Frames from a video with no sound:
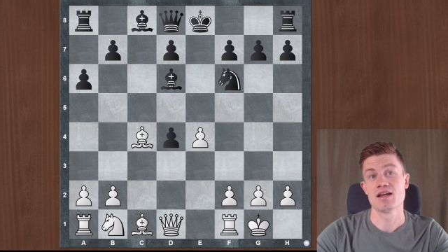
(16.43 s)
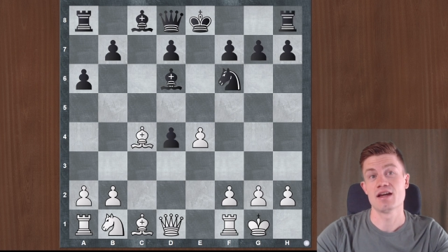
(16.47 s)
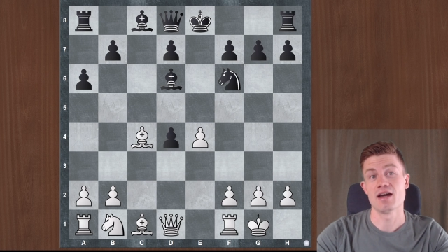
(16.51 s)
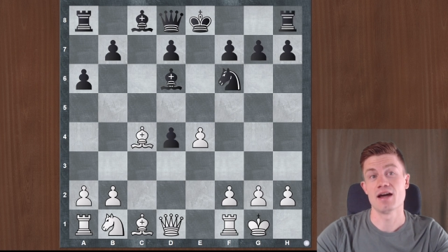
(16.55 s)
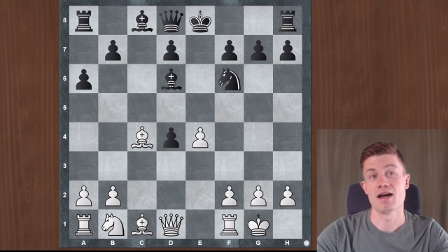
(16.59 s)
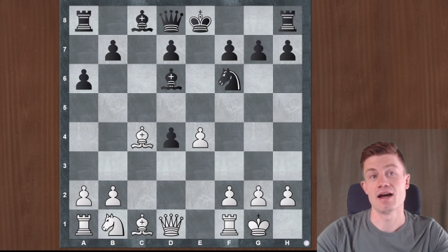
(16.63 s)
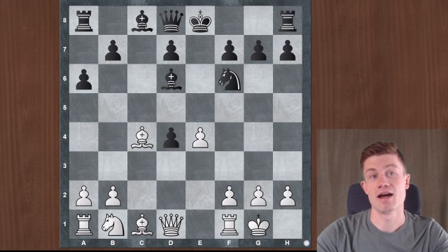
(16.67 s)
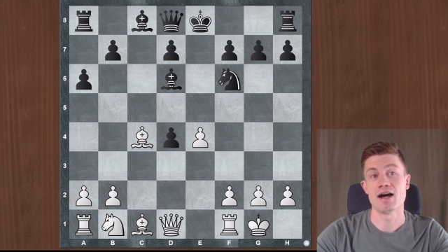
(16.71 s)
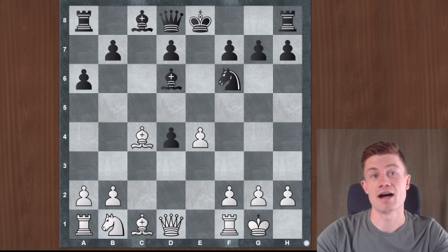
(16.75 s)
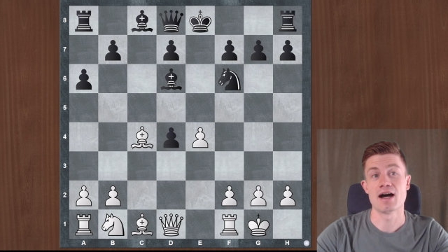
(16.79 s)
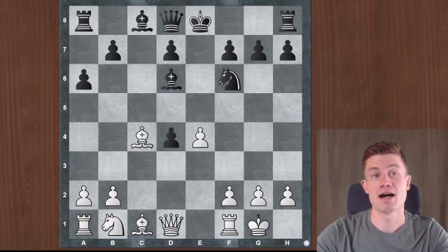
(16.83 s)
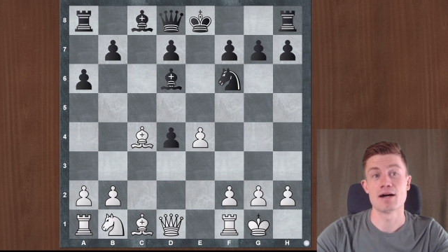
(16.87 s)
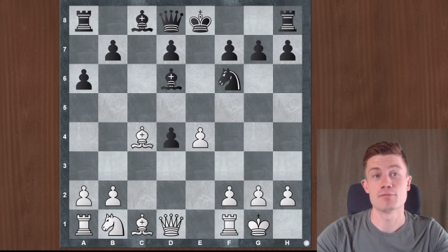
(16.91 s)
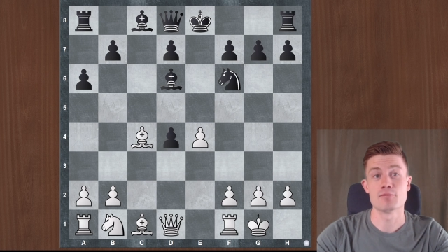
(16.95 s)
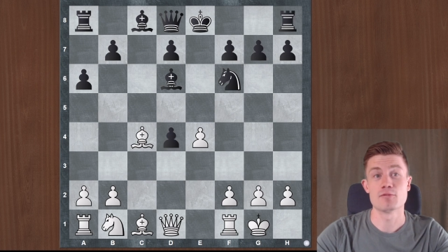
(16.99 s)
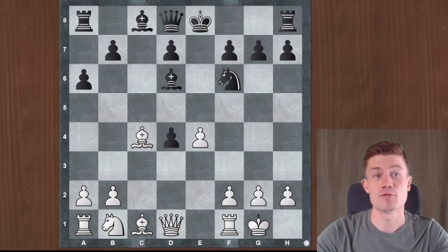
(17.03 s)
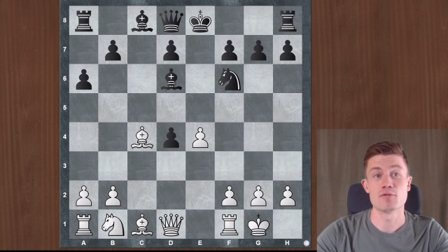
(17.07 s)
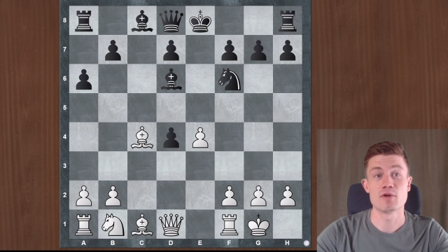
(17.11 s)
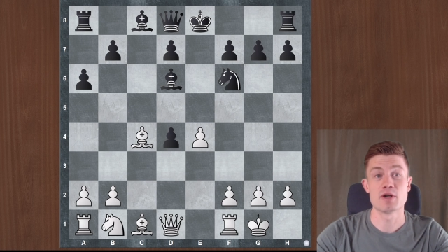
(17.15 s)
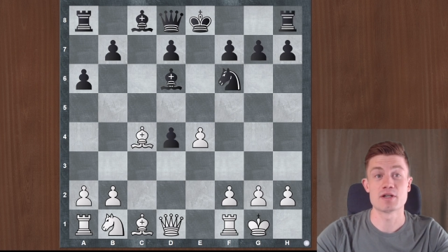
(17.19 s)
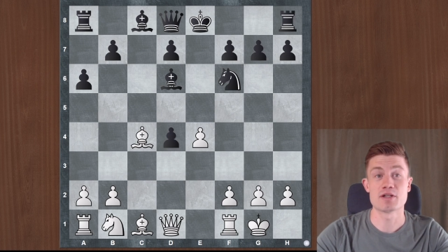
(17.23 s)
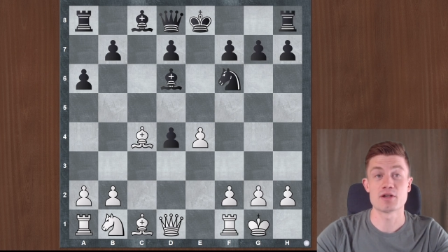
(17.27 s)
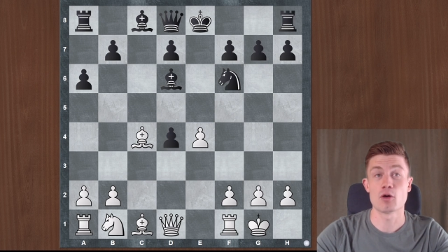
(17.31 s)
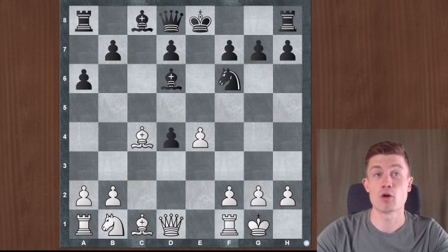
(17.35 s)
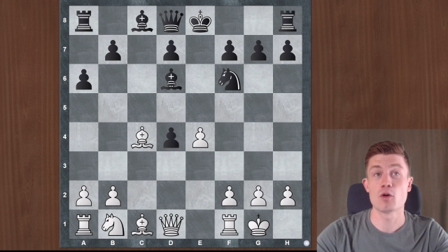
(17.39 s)

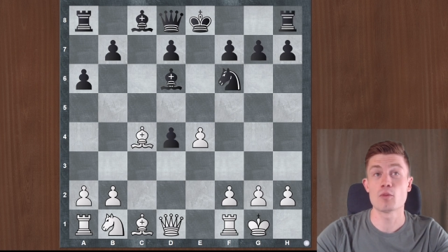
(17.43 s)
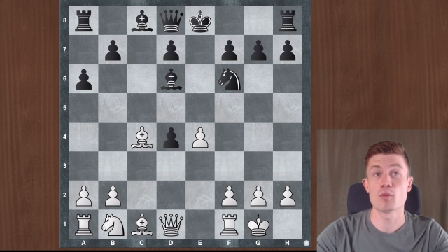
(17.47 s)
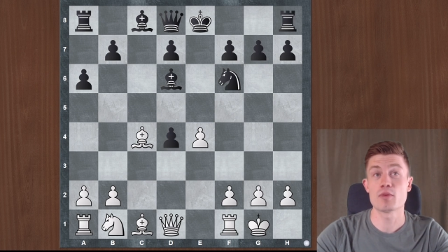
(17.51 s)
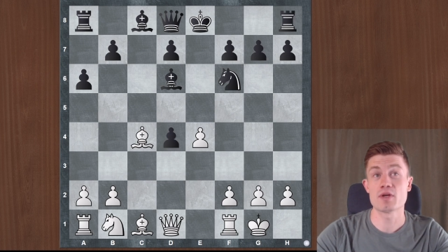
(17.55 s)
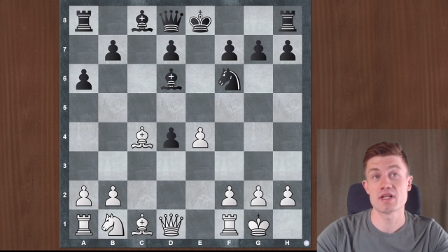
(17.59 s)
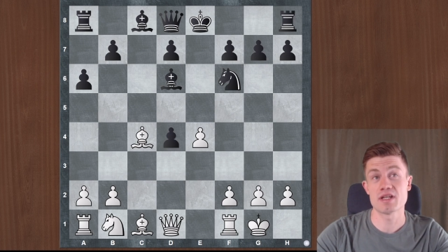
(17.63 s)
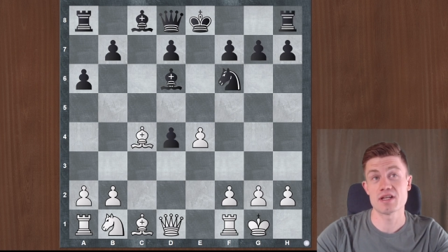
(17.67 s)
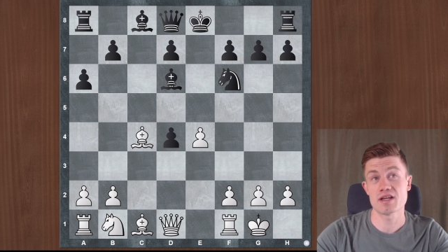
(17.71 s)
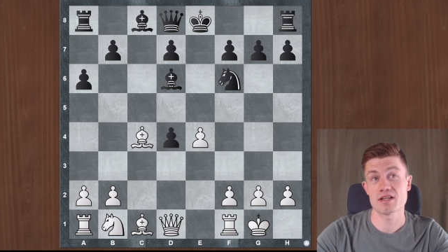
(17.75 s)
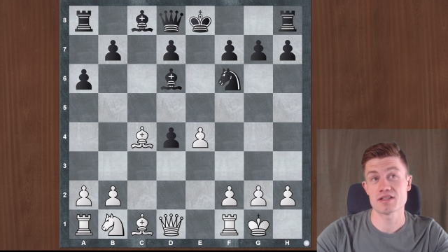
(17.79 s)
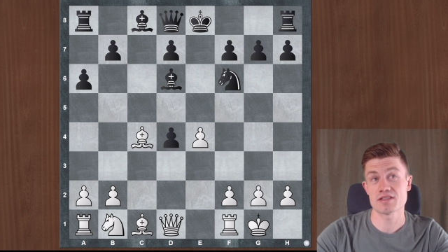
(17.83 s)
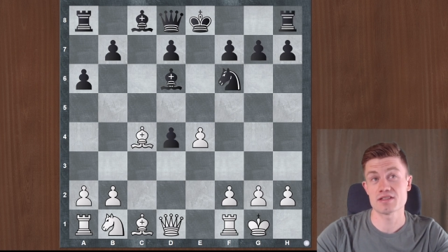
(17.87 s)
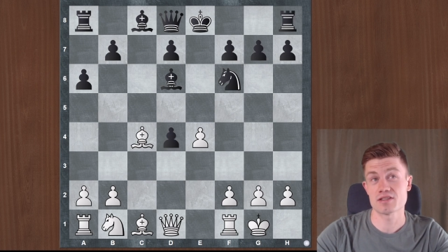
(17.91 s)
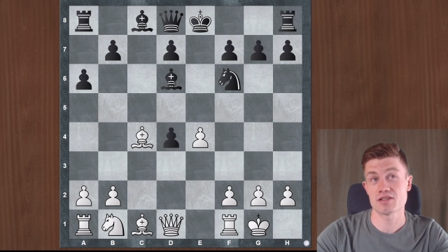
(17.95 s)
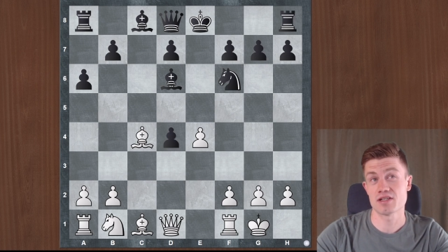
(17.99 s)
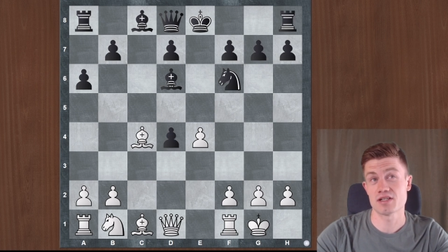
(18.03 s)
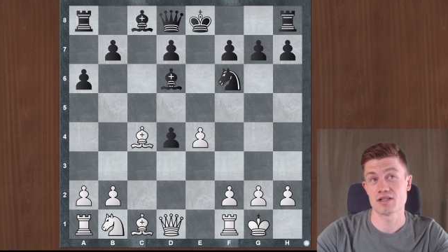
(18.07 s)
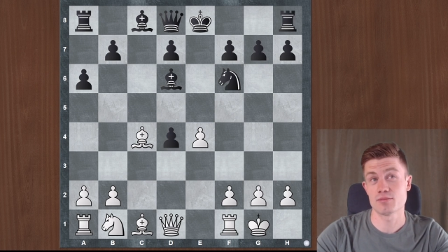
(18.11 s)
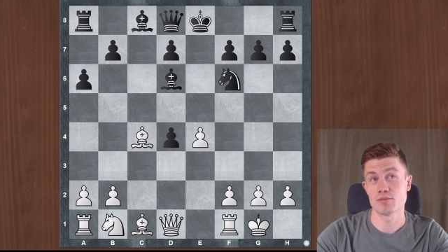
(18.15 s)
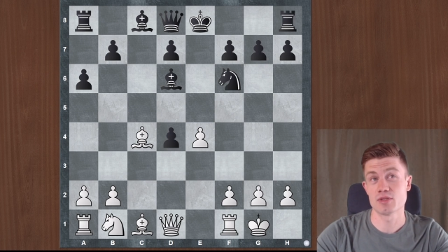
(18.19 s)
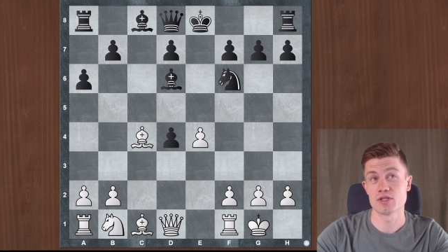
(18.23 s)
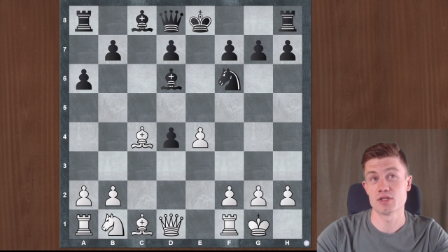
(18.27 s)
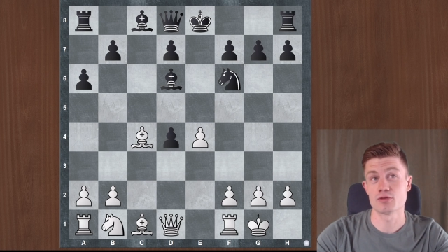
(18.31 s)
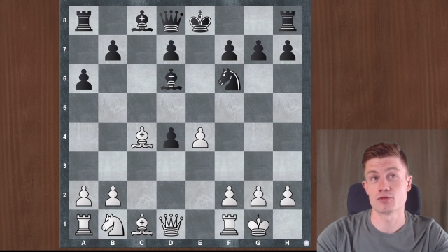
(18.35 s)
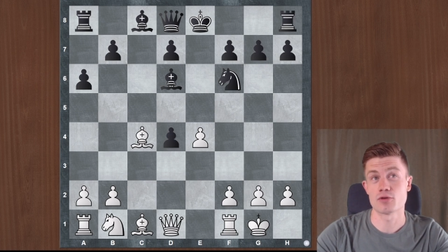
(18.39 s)
where the opening has gone
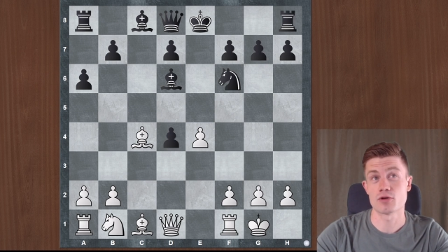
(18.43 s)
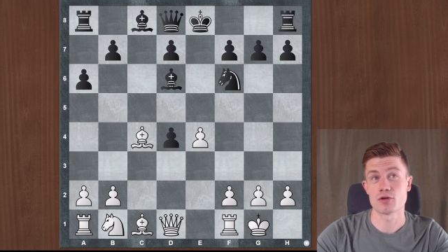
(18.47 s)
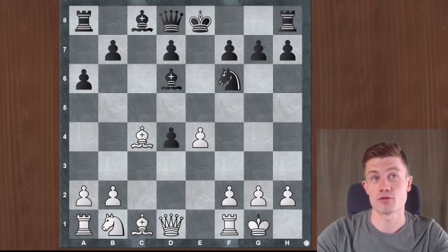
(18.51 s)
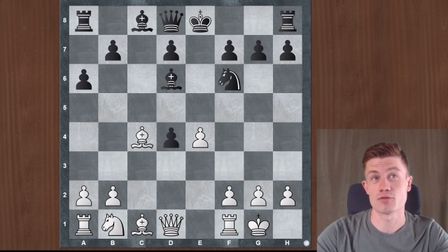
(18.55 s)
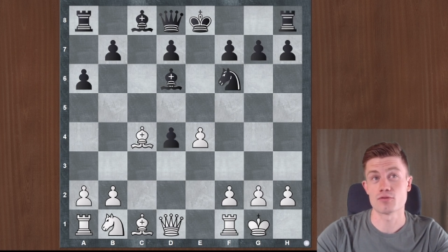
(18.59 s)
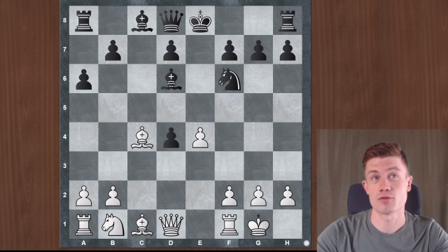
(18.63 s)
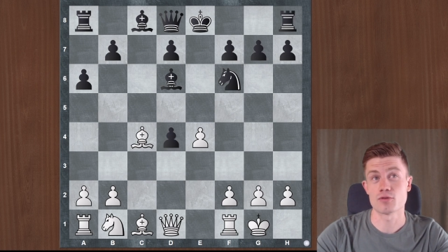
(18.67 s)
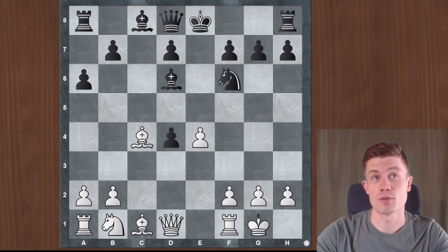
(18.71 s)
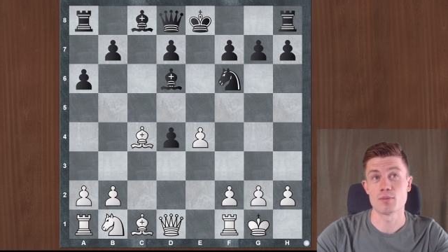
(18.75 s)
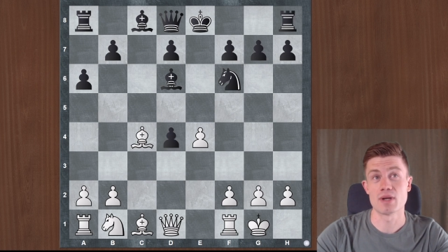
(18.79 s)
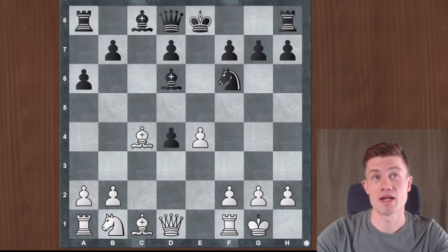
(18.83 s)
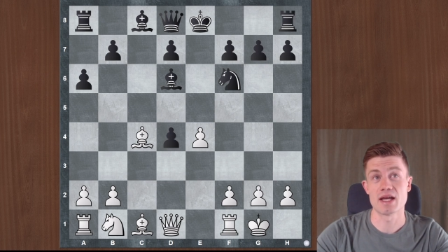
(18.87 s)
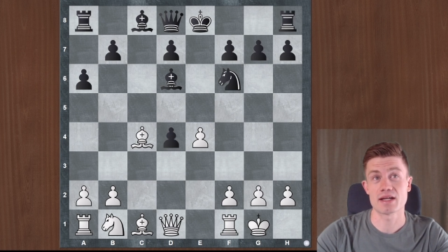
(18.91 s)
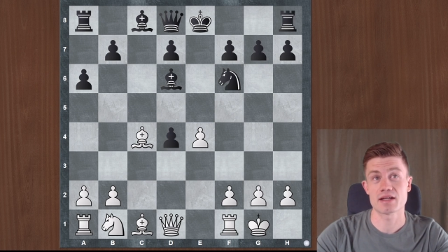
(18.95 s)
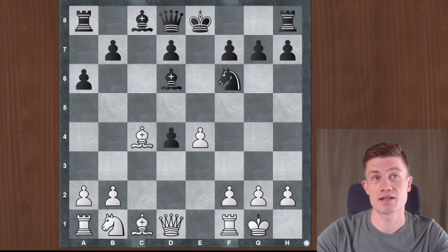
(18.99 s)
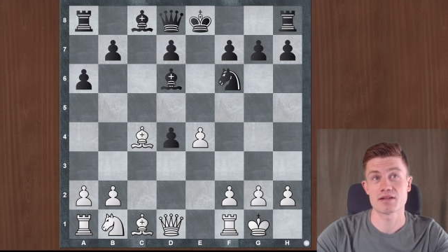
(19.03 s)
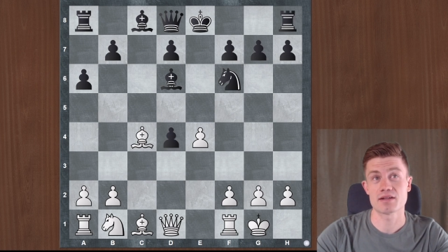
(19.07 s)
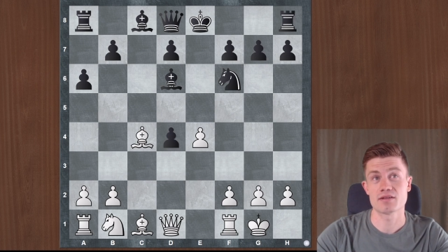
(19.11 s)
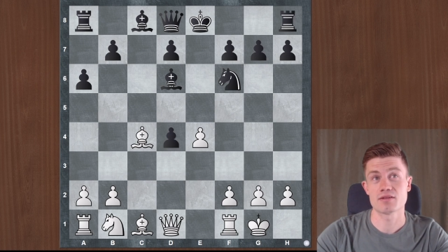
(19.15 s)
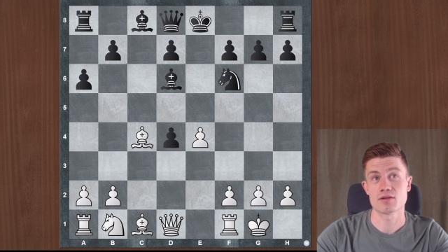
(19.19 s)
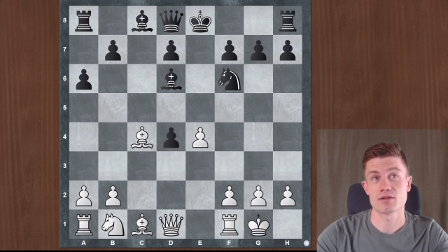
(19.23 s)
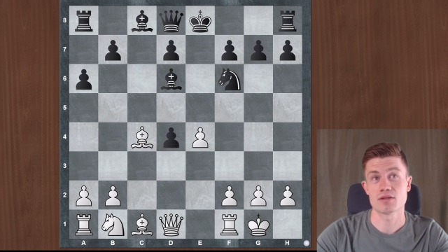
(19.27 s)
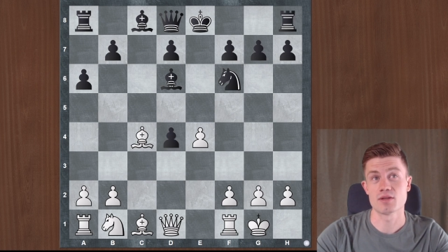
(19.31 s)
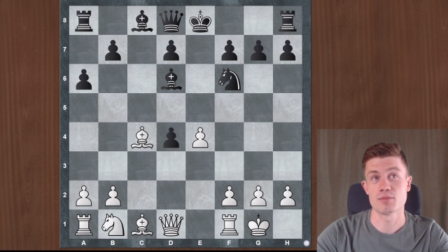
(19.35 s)
a bit wrong for black.